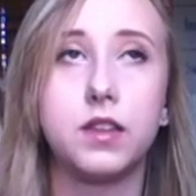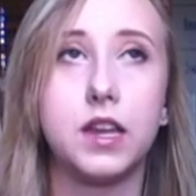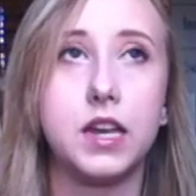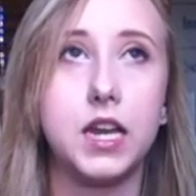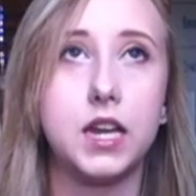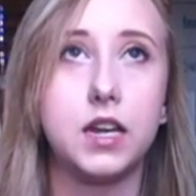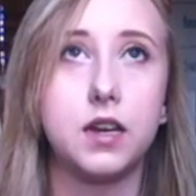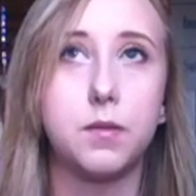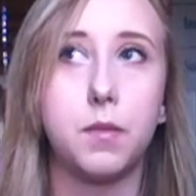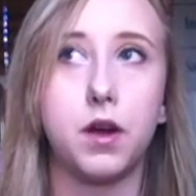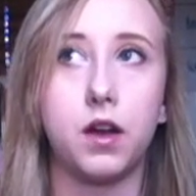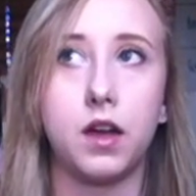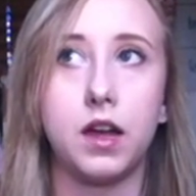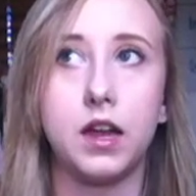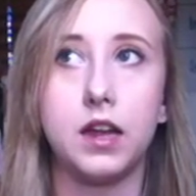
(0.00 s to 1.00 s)
They needed my
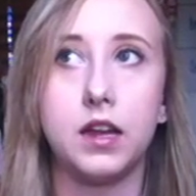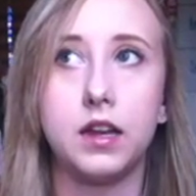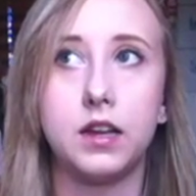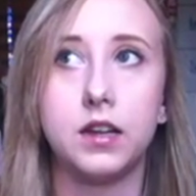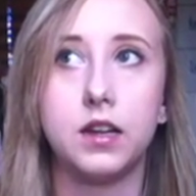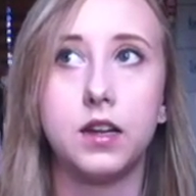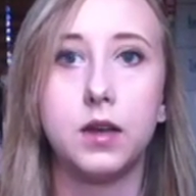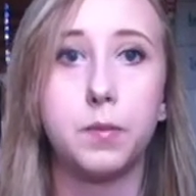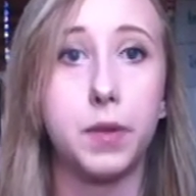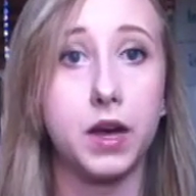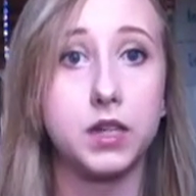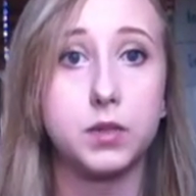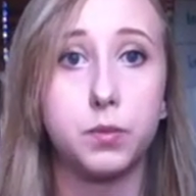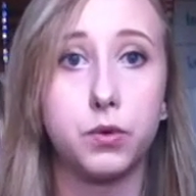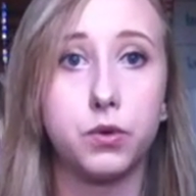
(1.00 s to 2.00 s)

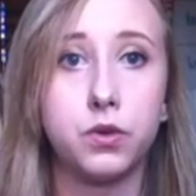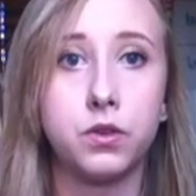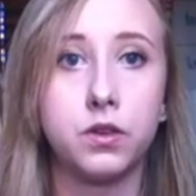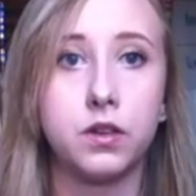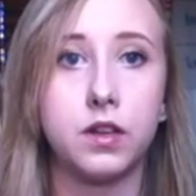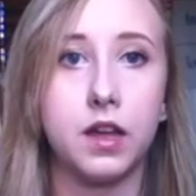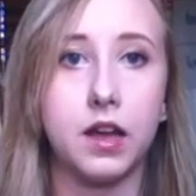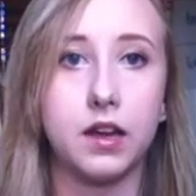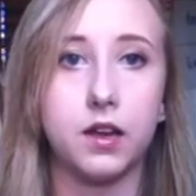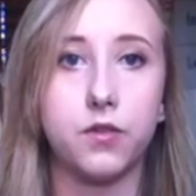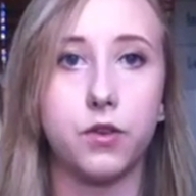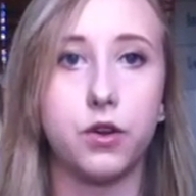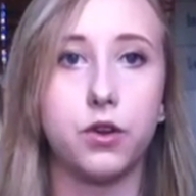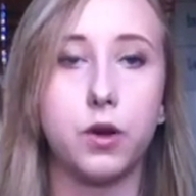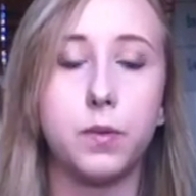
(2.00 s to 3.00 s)
passport, like
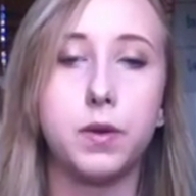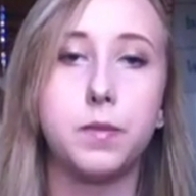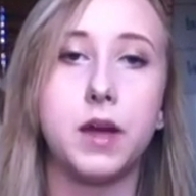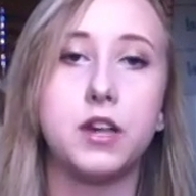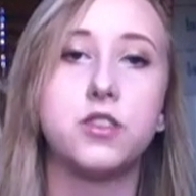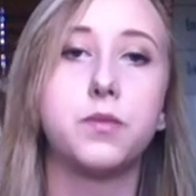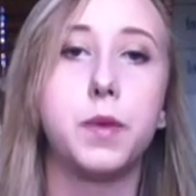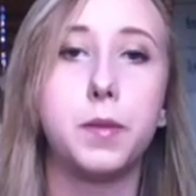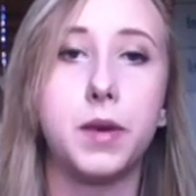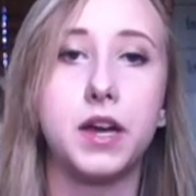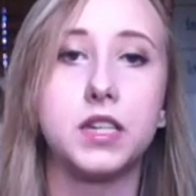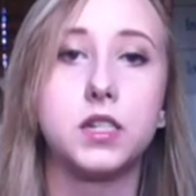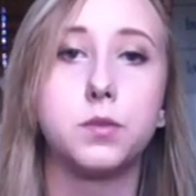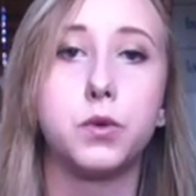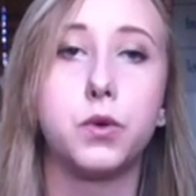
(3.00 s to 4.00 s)
a photocopy page of my
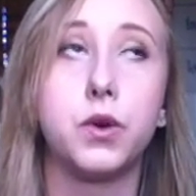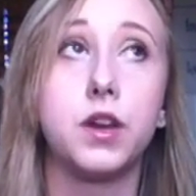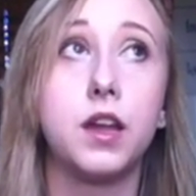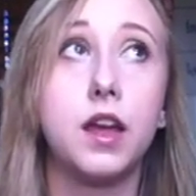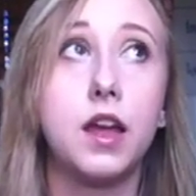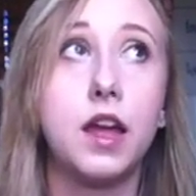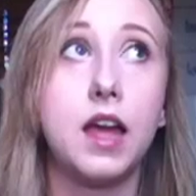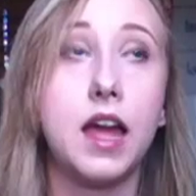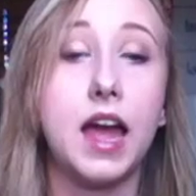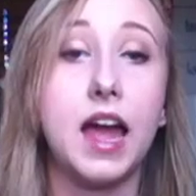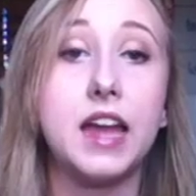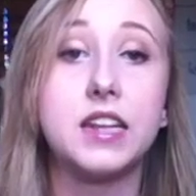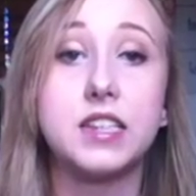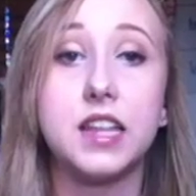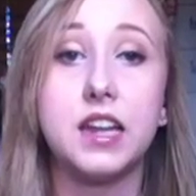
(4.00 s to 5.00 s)
passport,
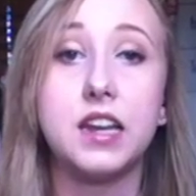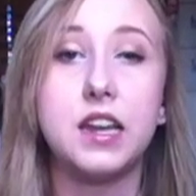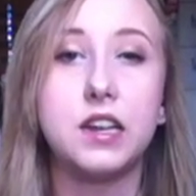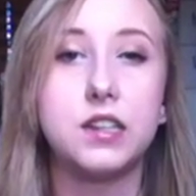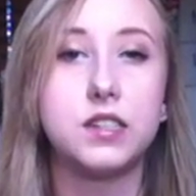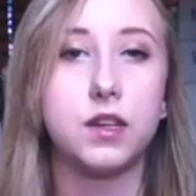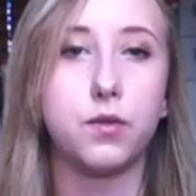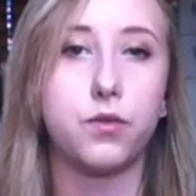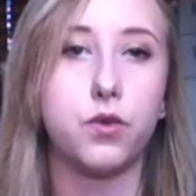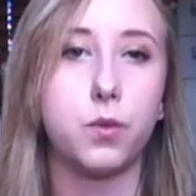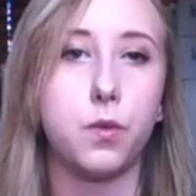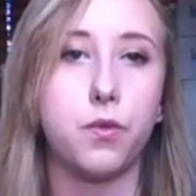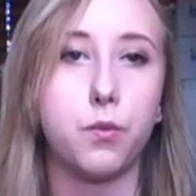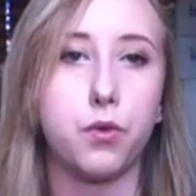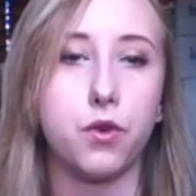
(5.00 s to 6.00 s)
and they needed some
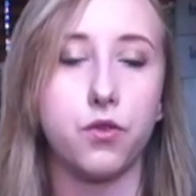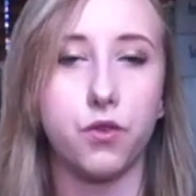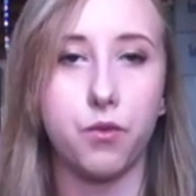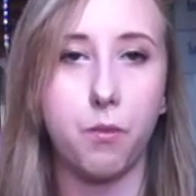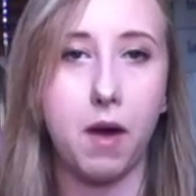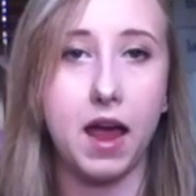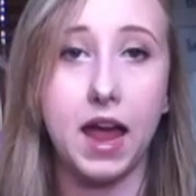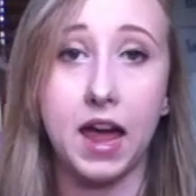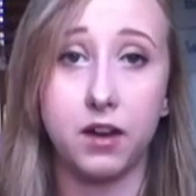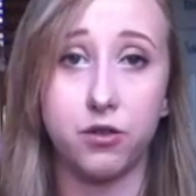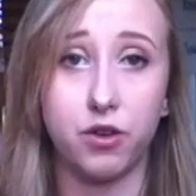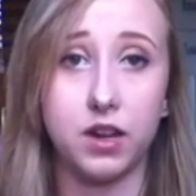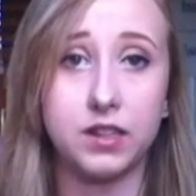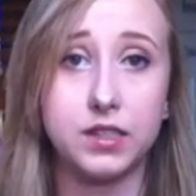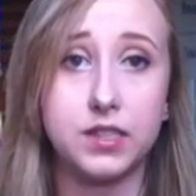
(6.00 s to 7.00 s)
form of proof of my
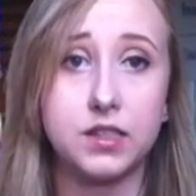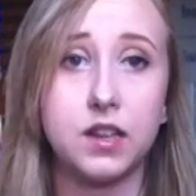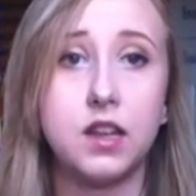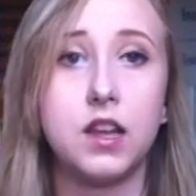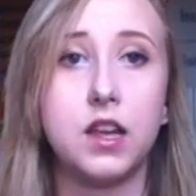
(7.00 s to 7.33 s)
address.